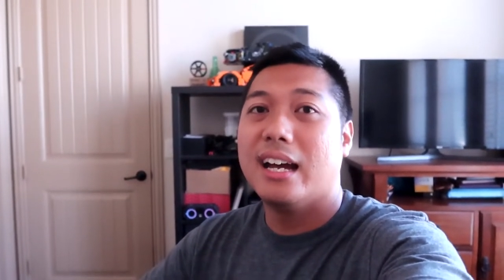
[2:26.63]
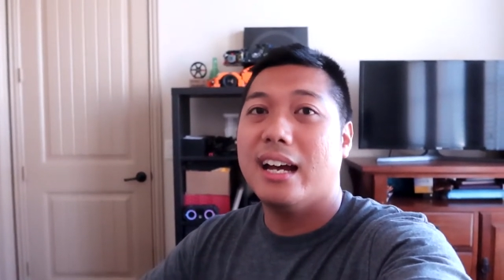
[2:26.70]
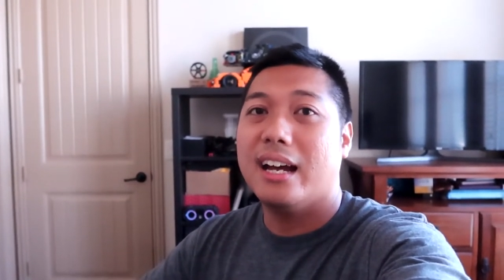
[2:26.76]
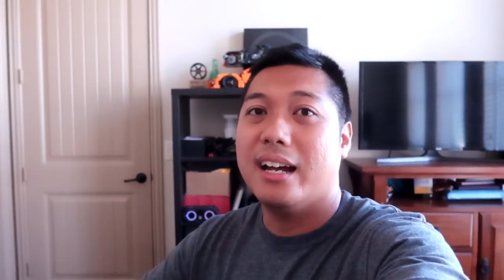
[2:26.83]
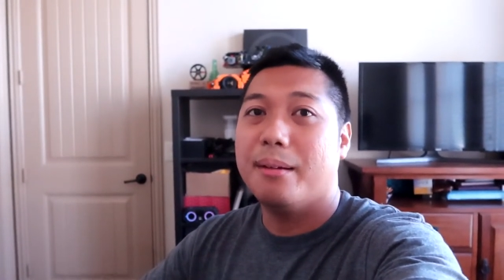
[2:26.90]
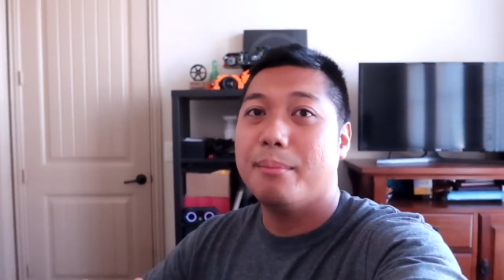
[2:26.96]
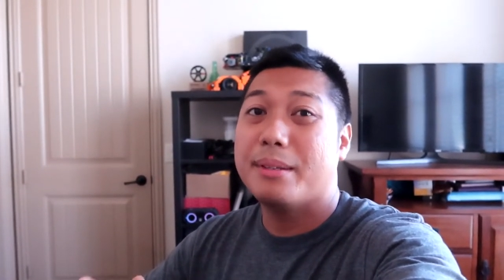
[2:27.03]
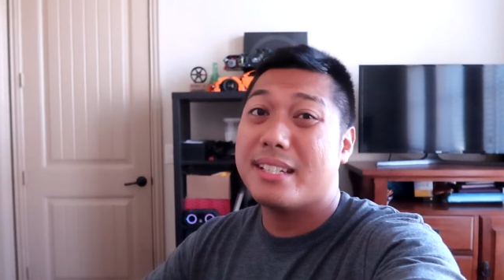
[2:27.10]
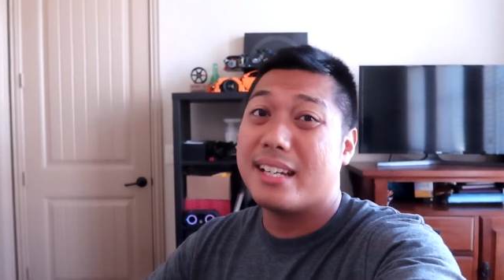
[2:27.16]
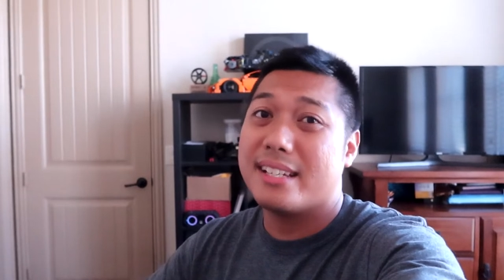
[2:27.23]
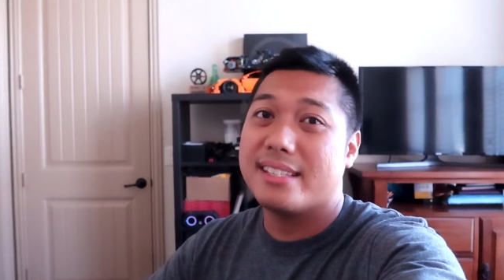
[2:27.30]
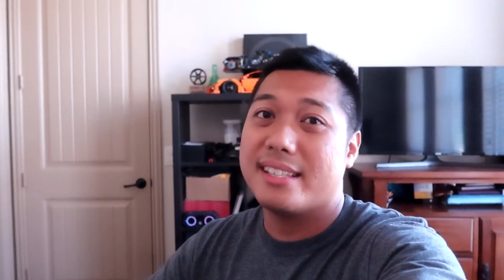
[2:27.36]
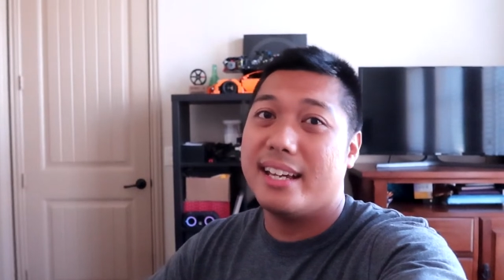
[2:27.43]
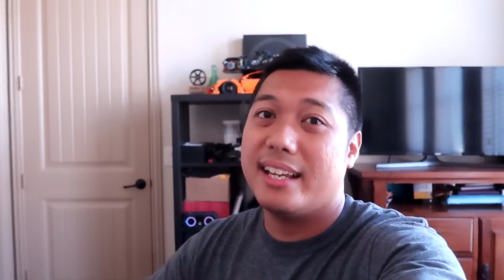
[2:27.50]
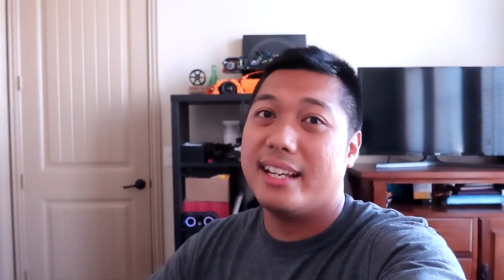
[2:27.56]
Uh,
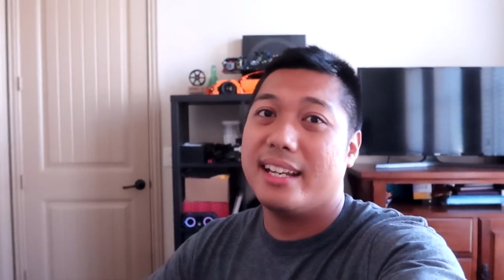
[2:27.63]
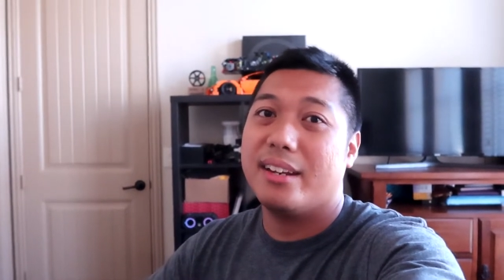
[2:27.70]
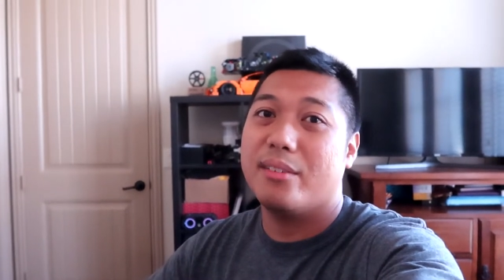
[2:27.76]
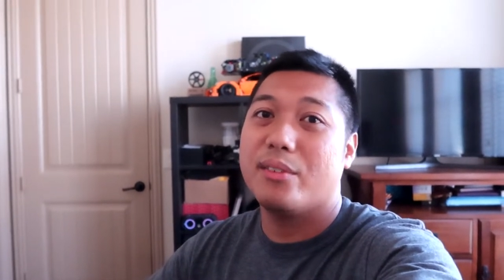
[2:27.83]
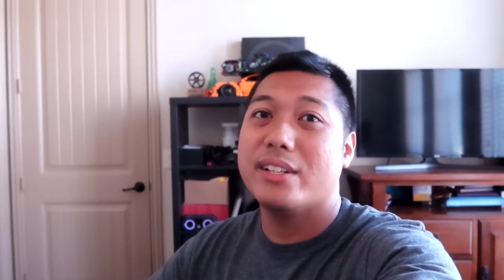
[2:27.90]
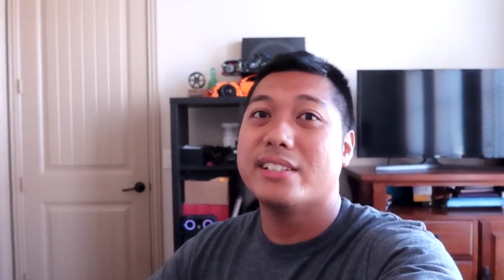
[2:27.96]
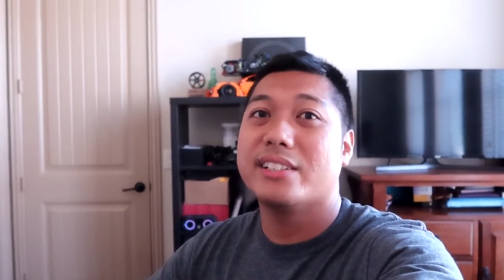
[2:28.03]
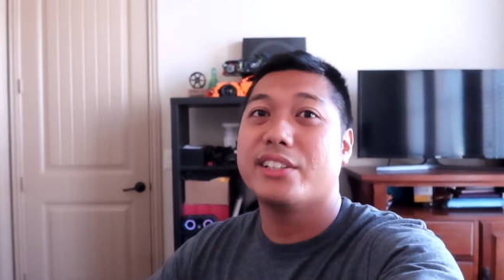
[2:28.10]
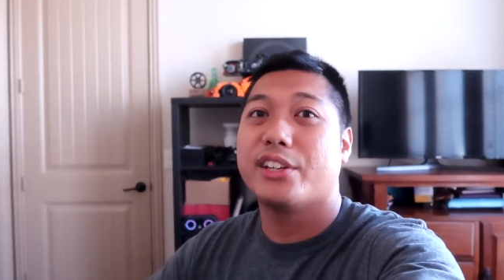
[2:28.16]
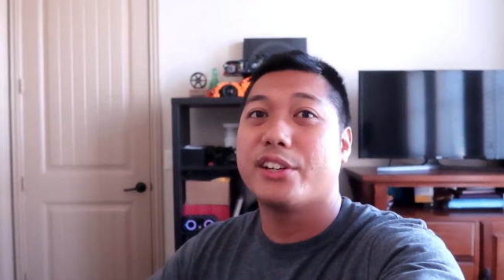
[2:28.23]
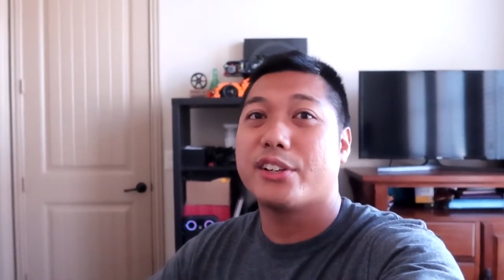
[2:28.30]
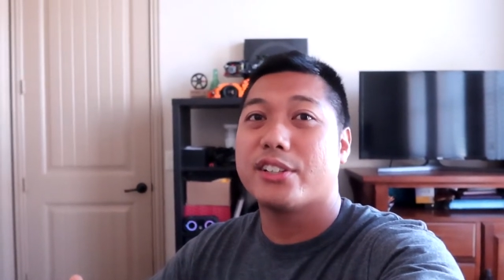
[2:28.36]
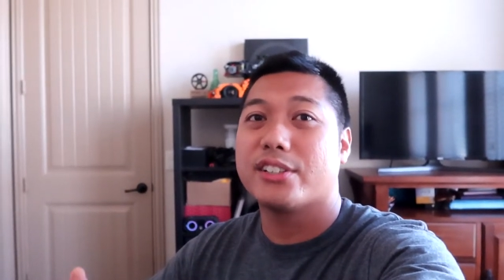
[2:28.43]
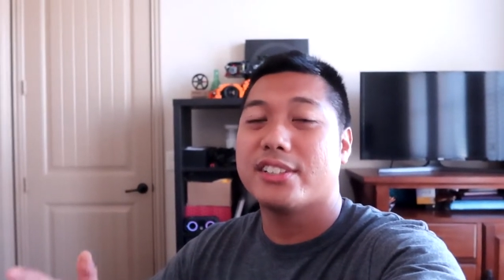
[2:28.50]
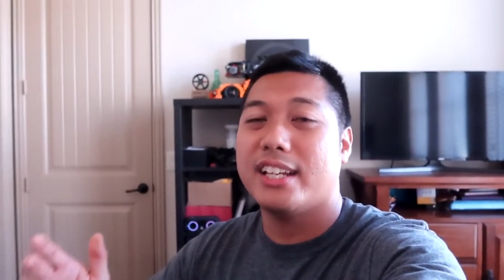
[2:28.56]
besides that, in recent
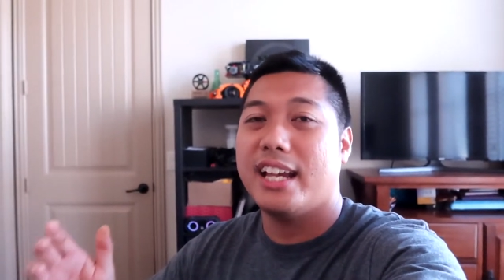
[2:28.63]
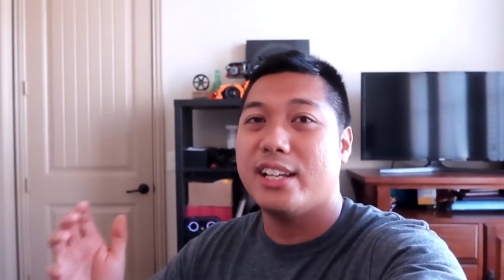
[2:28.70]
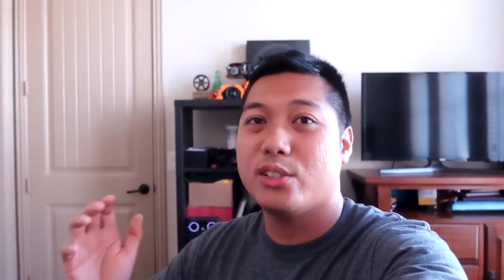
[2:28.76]
years,